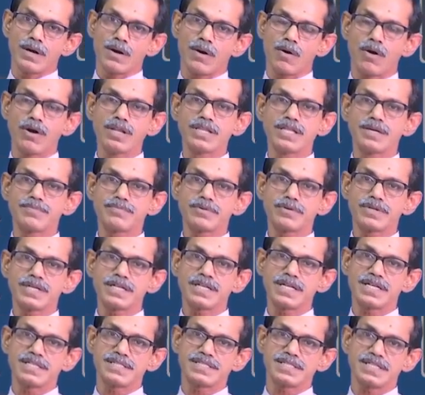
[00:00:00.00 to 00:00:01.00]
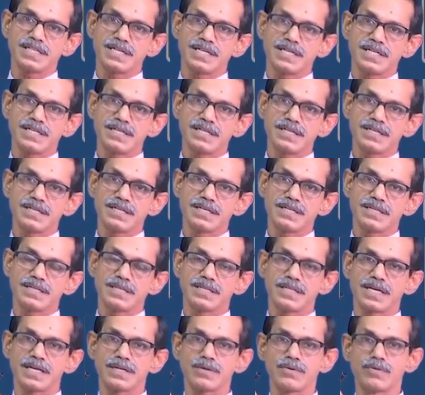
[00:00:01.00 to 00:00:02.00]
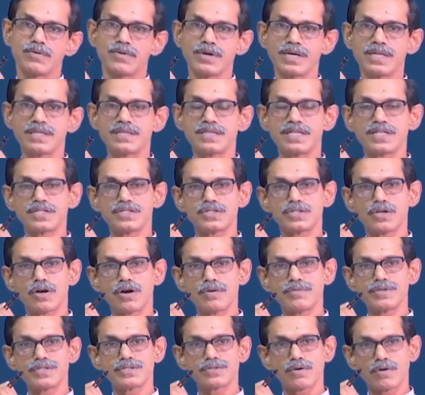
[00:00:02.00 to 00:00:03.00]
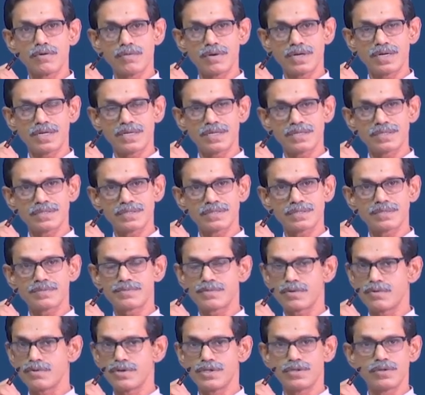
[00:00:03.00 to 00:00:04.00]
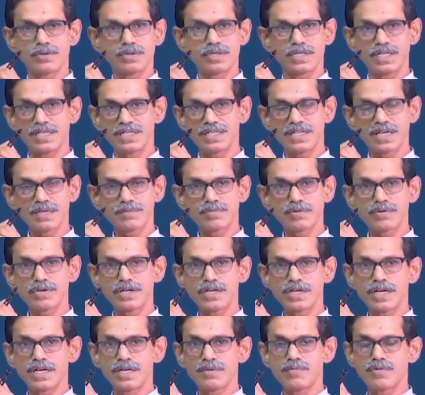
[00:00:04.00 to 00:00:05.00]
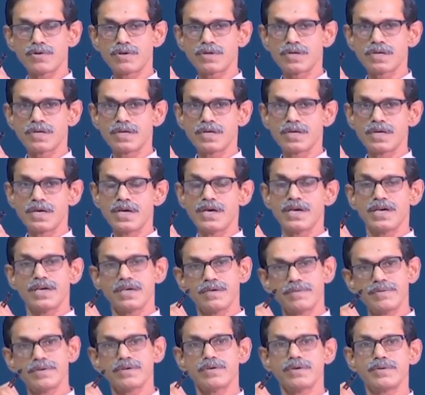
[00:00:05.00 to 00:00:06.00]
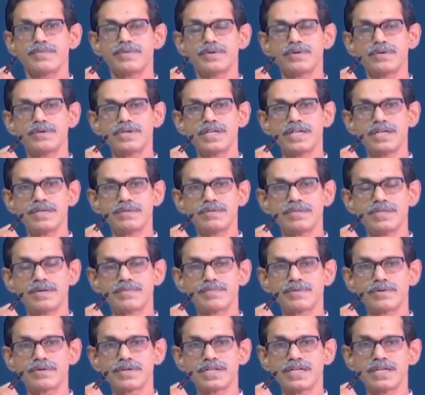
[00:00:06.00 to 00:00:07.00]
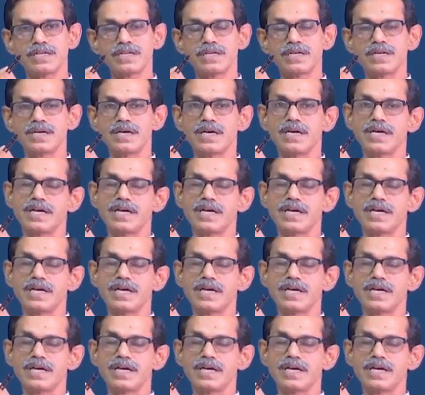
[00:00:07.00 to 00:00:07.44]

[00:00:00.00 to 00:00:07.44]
All the protein I said that when the job is over, we do not need that protein anymore. Even if you need the protein,